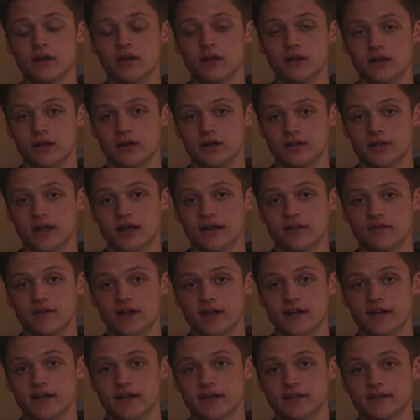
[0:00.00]
a long night of
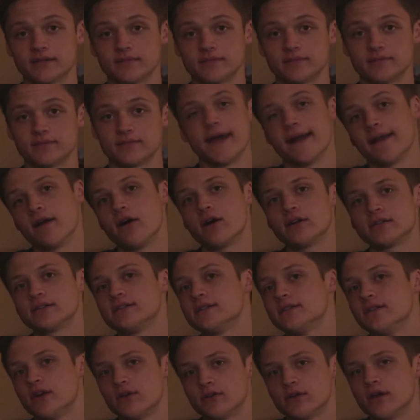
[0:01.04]
editing, and I
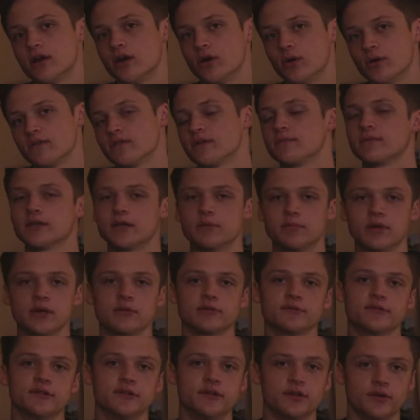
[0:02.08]
honestly don't know if I'm gonna be
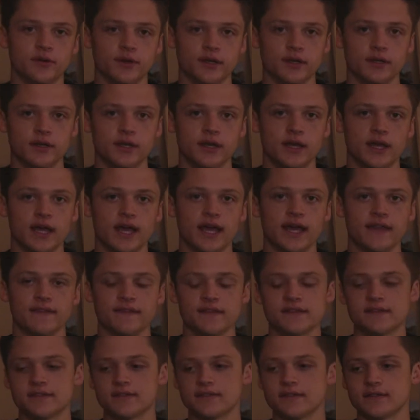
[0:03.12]
able to do it.
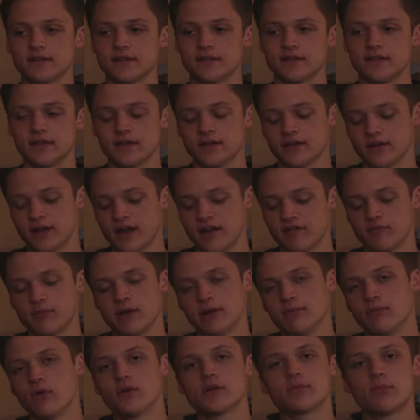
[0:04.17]
And there have
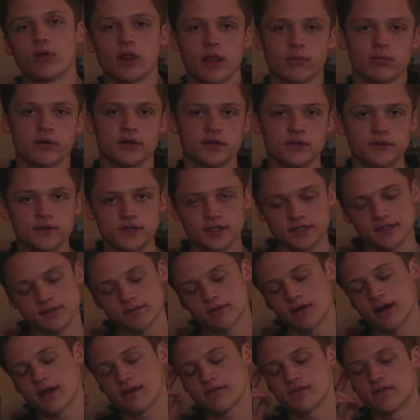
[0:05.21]
been multiple opportunities
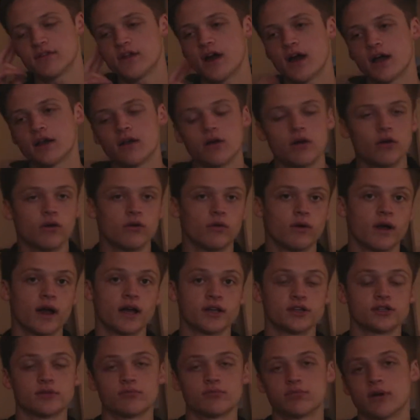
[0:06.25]
where I've thought, oh,
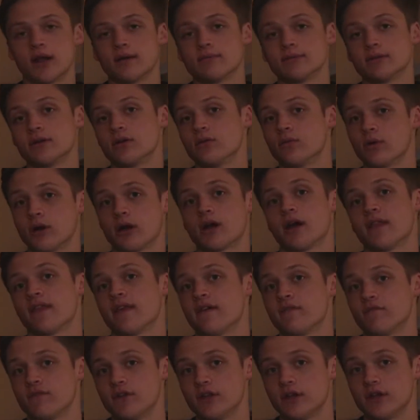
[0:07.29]
I should probably go work on
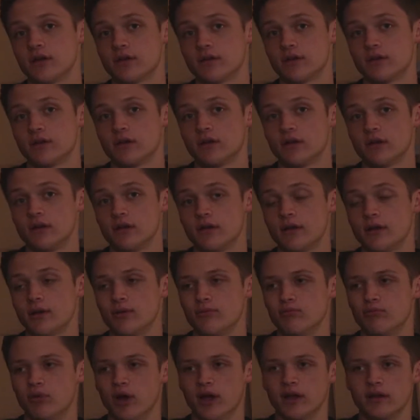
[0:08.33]
that video,
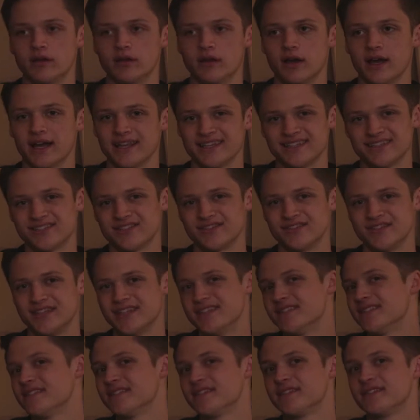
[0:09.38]
but I
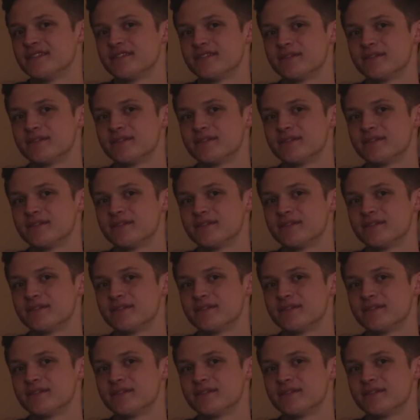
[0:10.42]
didn't.